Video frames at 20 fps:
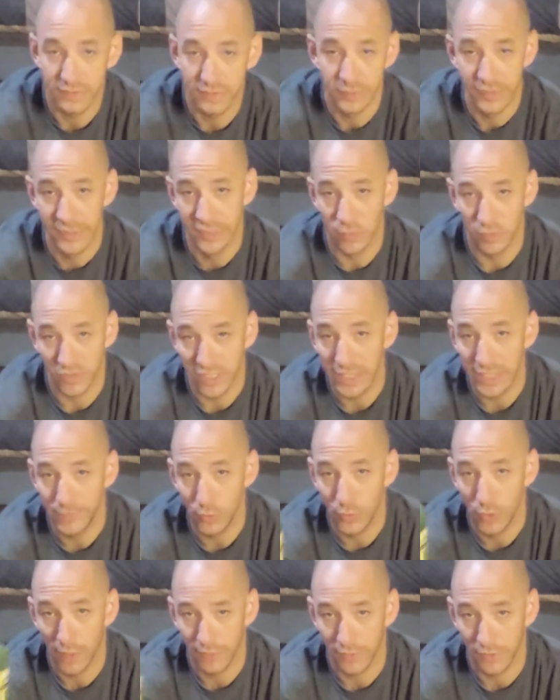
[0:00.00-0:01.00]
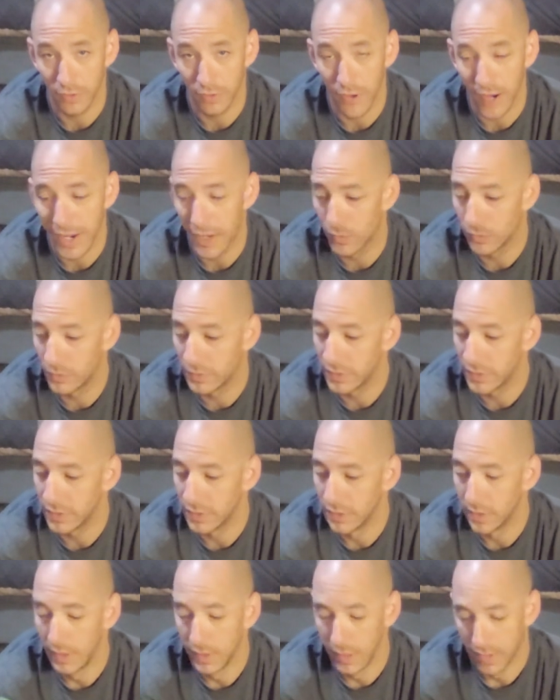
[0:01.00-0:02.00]
This will keep you off the ground.
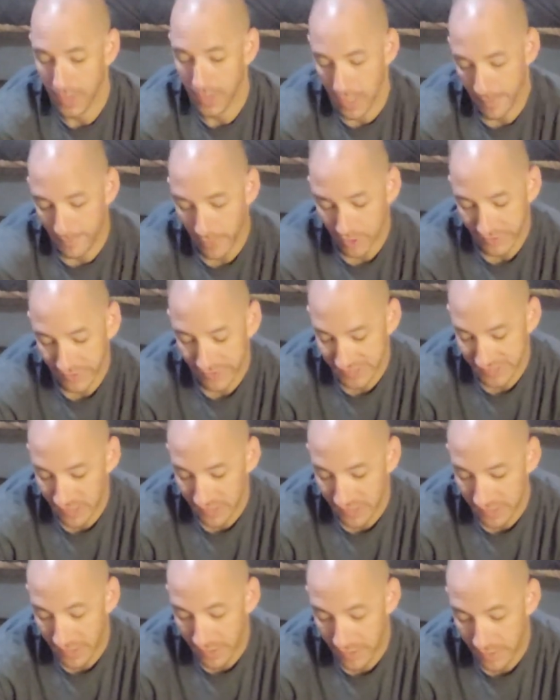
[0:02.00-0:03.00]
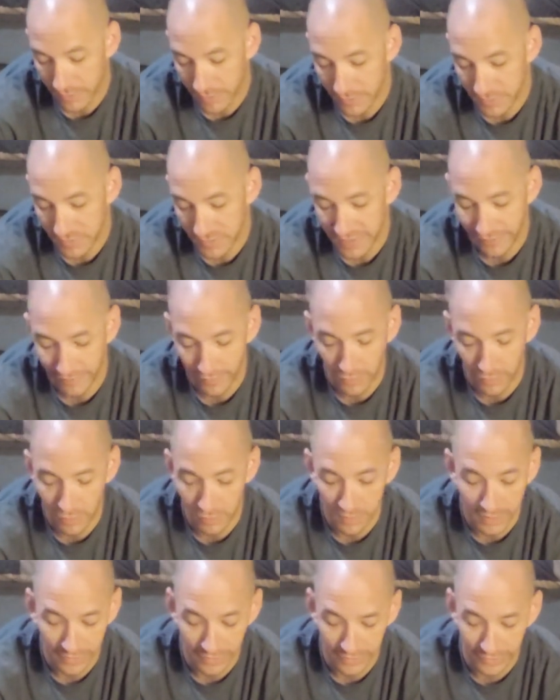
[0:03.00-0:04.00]
I bought this at Dunham's
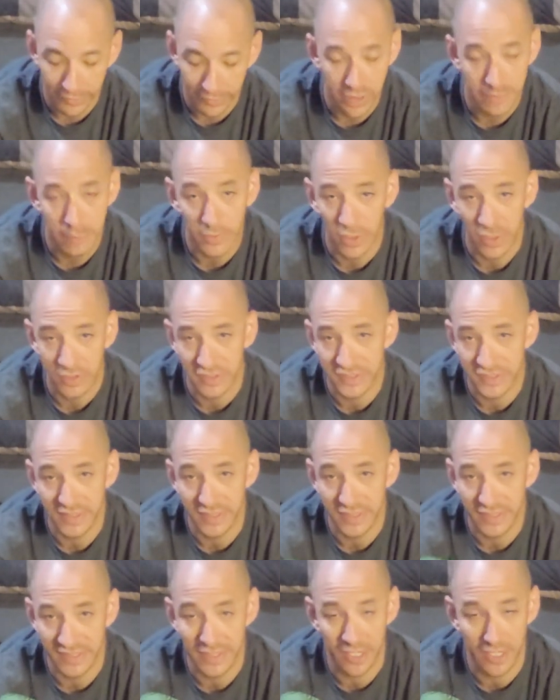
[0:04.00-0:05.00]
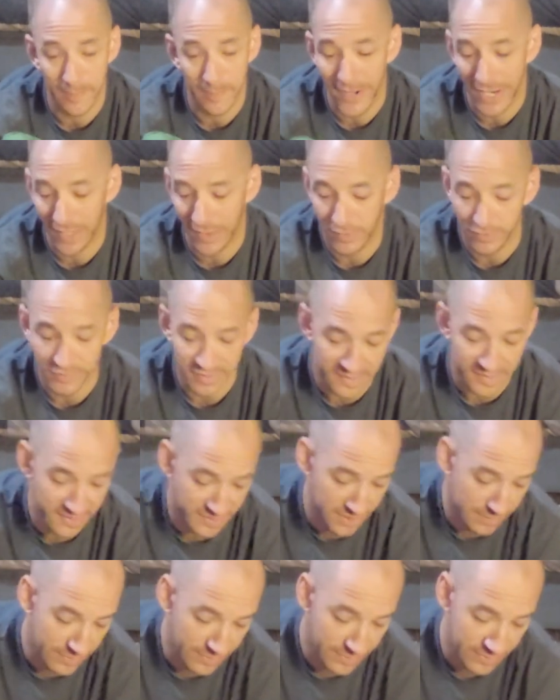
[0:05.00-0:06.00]
for like $30. It's not a bad little
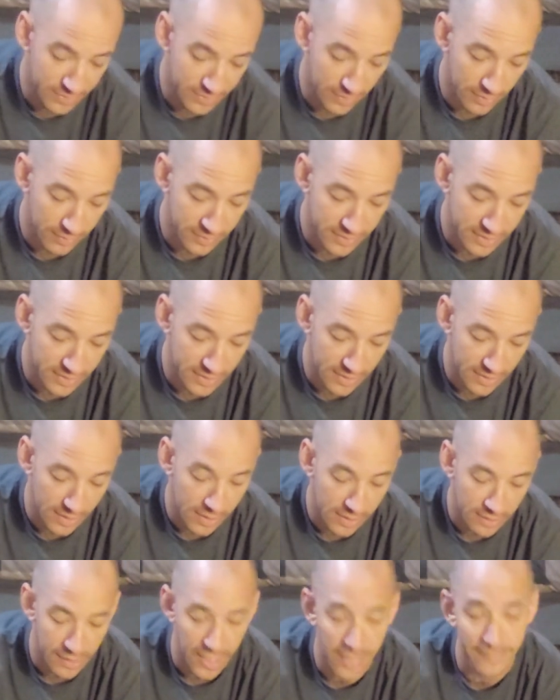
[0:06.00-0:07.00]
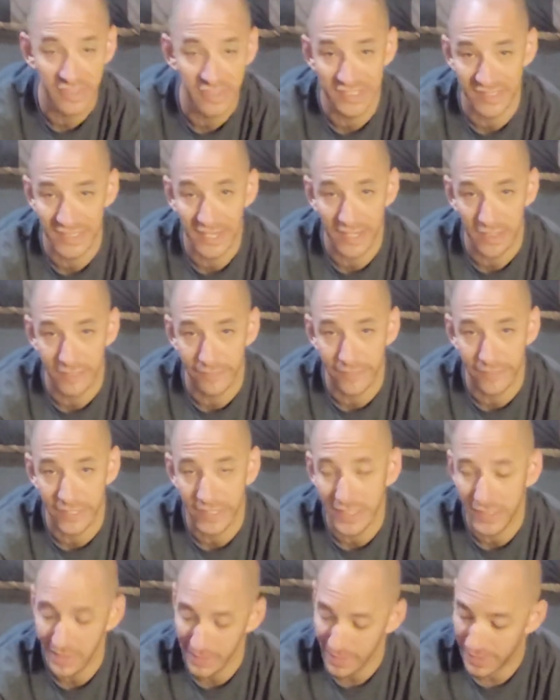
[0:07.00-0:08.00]
system. It's called the Climate Static
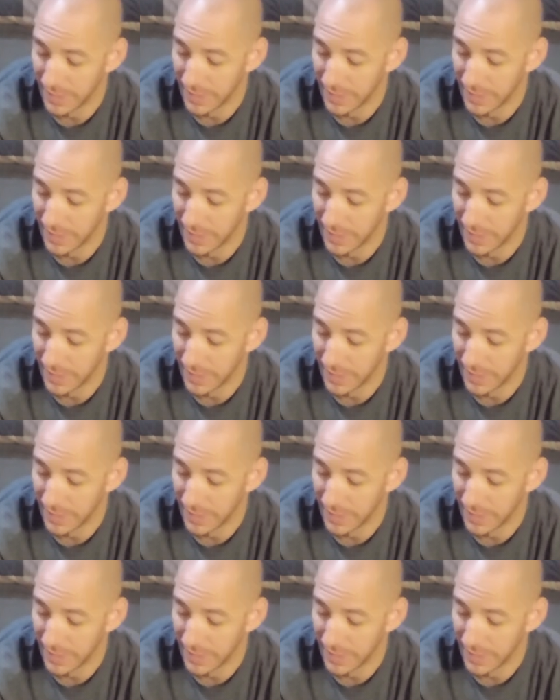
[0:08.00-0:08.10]
V.